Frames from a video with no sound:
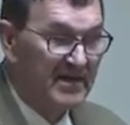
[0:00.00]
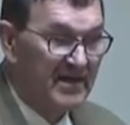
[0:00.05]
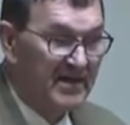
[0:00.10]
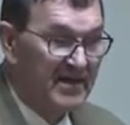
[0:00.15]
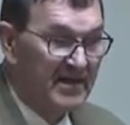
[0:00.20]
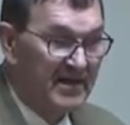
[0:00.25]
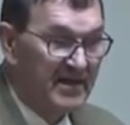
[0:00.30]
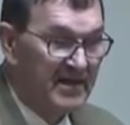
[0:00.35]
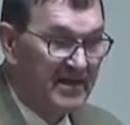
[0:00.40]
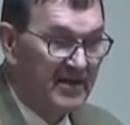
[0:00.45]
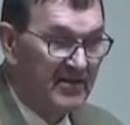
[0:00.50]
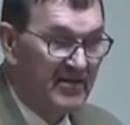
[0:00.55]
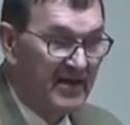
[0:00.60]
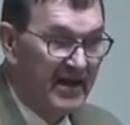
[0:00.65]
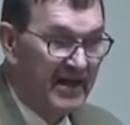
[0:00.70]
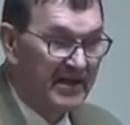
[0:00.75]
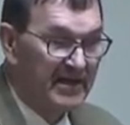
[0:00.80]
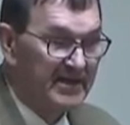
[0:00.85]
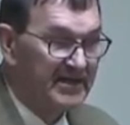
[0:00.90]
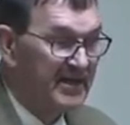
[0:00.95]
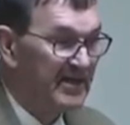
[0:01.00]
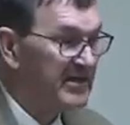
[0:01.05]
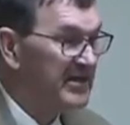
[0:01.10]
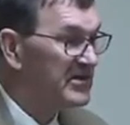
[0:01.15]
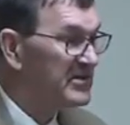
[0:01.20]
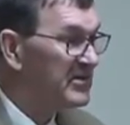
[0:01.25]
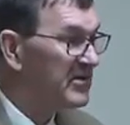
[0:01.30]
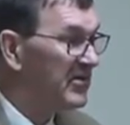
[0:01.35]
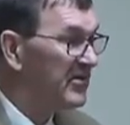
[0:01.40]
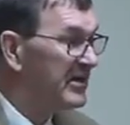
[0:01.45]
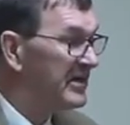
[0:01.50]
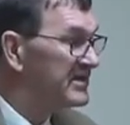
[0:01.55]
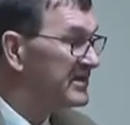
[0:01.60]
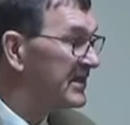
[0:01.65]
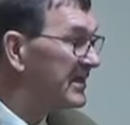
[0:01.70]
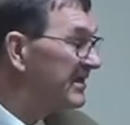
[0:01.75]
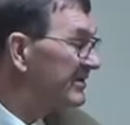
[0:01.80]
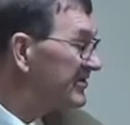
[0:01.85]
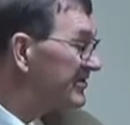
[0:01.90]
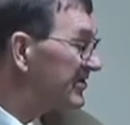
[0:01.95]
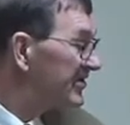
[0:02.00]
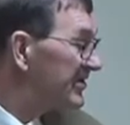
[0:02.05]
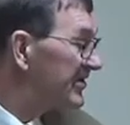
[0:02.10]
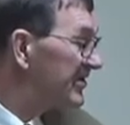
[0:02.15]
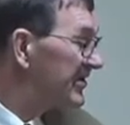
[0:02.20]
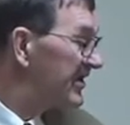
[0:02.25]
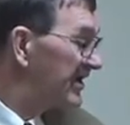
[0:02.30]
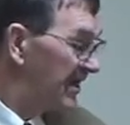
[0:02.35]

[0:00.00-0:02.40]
You know, I can tell you stories, and I'm sure,